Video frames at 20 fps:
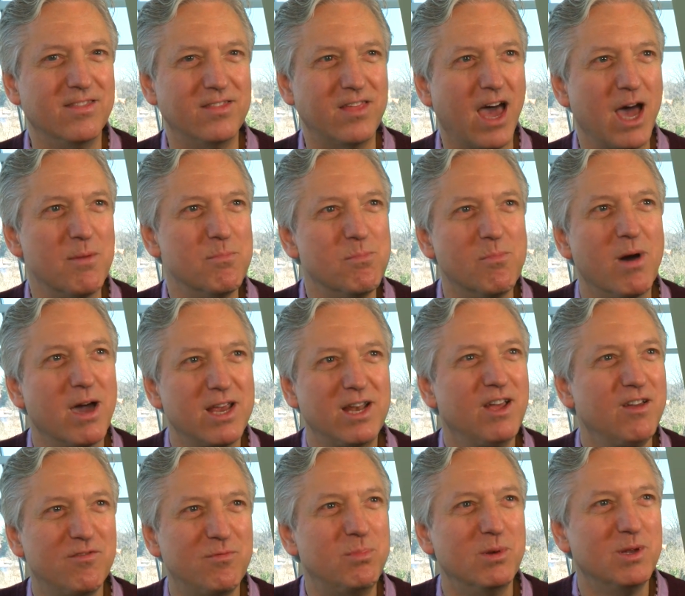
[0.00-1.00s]
that might
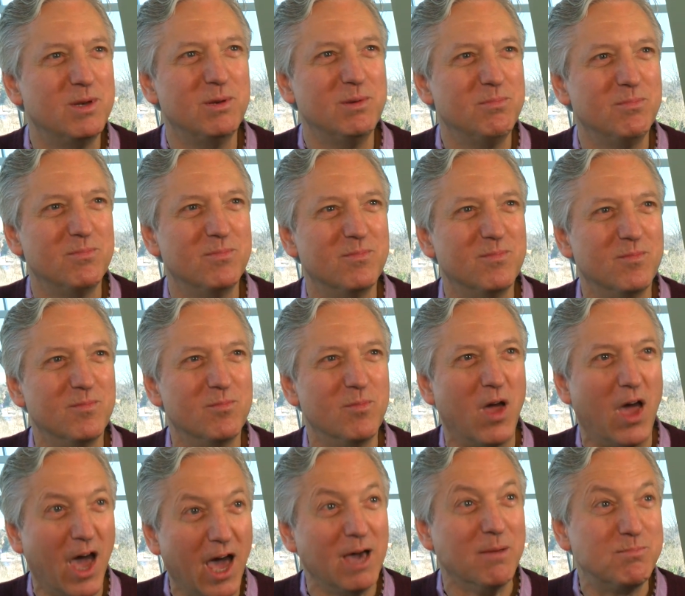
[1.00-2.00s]
have been
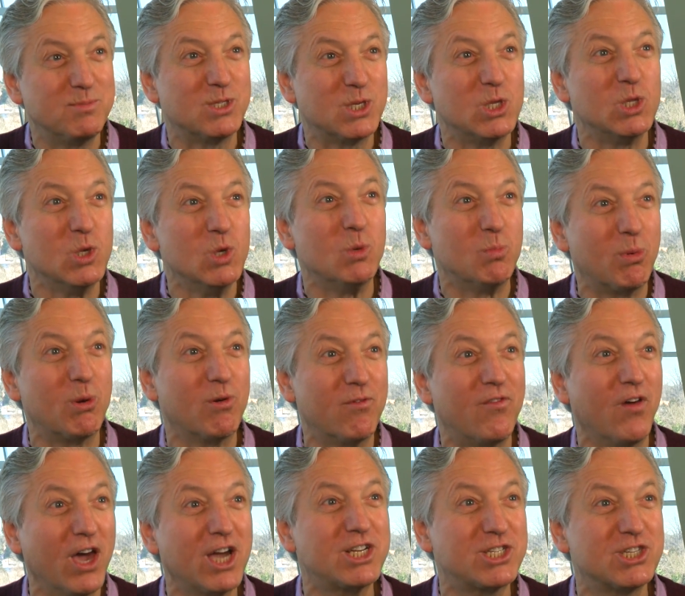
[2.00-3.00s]
absolute
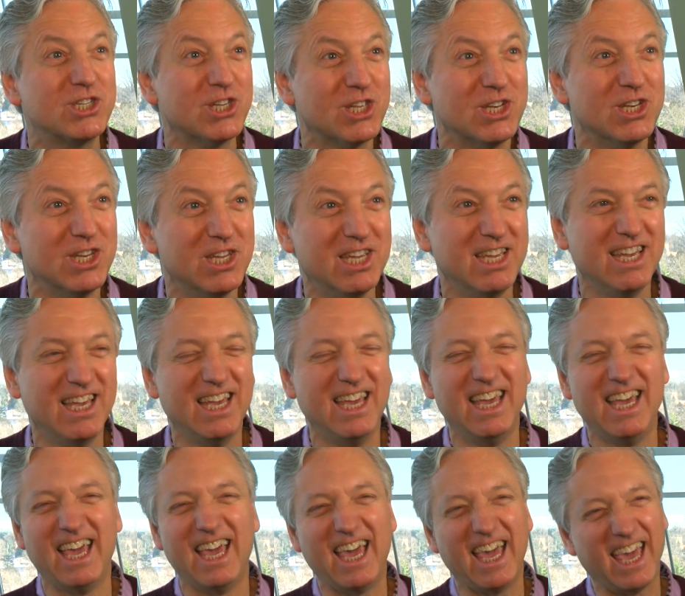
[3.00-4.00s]
perfection.
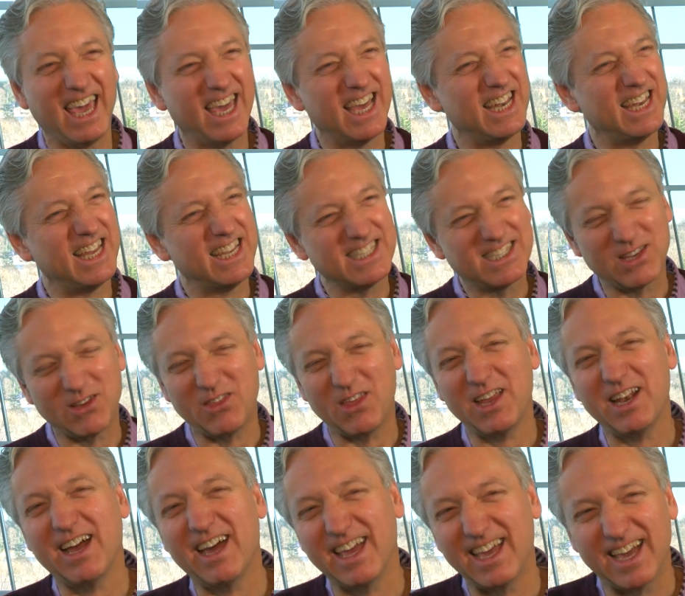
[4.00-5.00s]
And so
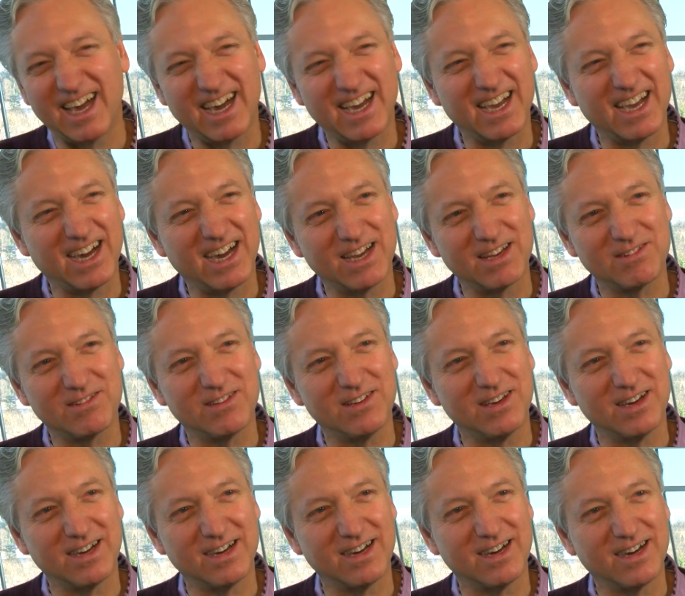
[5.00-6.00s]
then
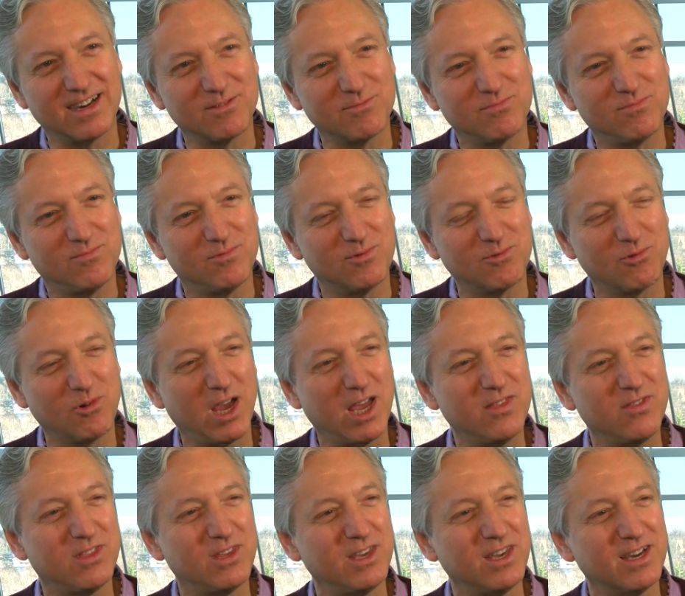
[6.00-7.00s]
I
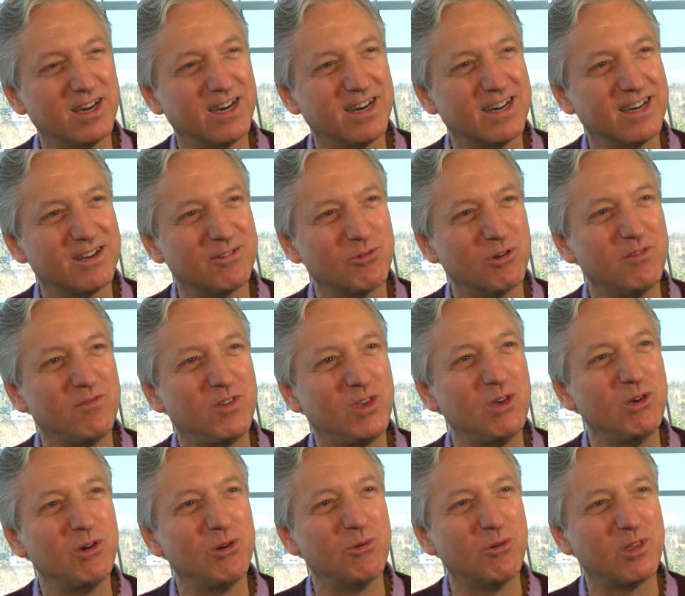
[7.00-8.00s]
read the
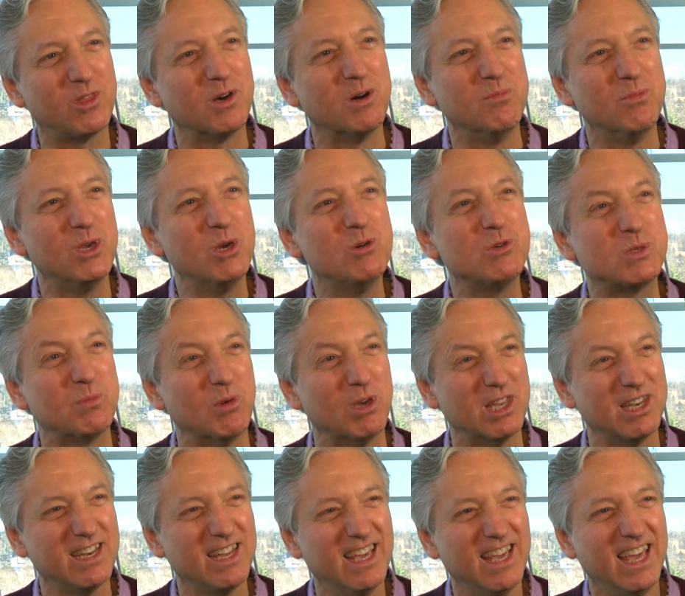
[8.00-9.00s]
review with
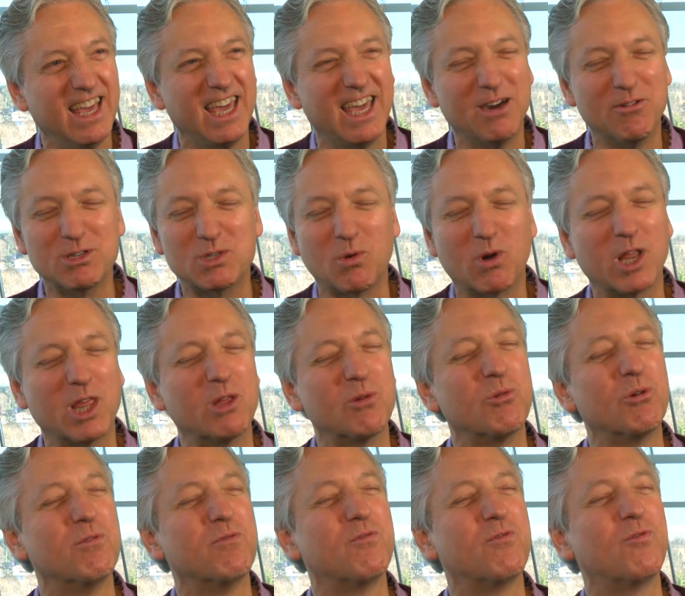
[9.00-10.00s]
amusement. It was one of the
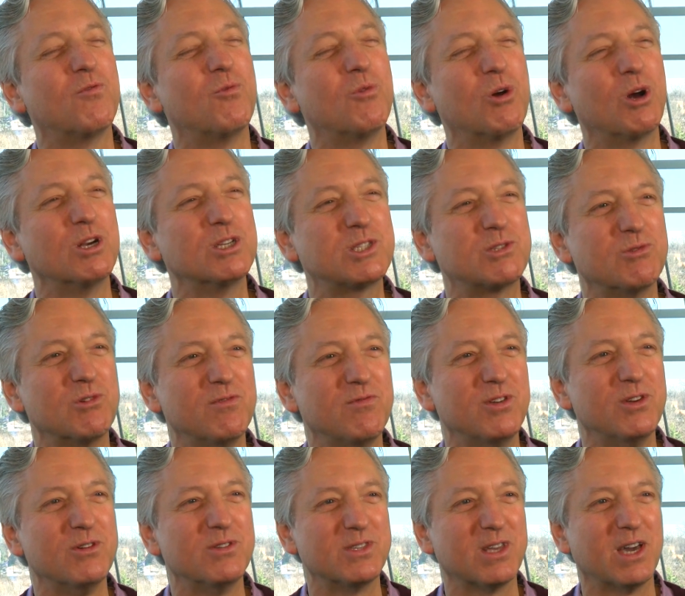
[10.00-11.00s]
worst
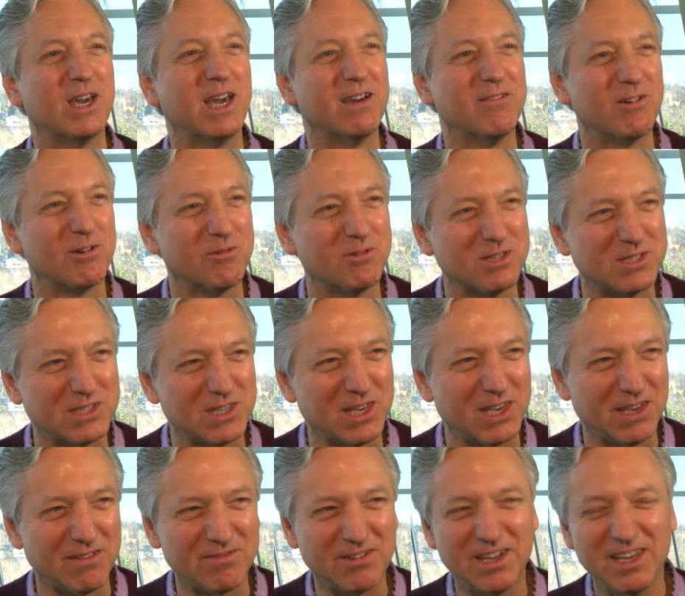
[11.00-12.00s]
reviews I ever
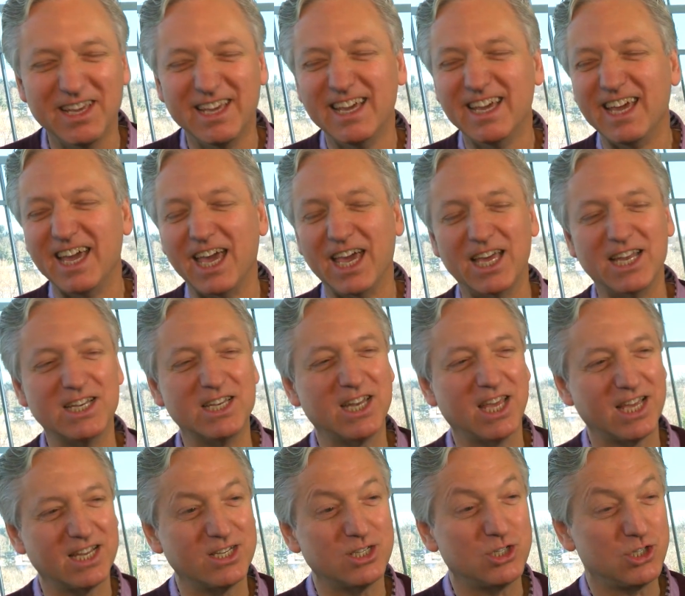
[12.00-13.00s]
received.
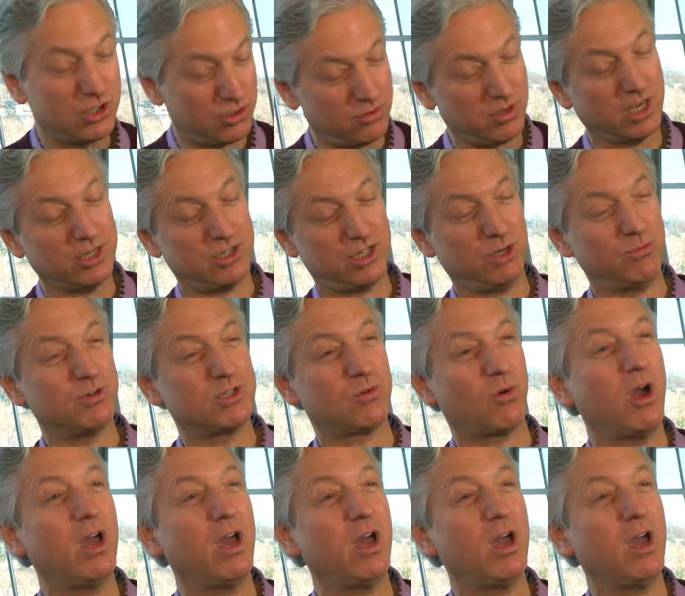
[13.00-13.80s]
And she was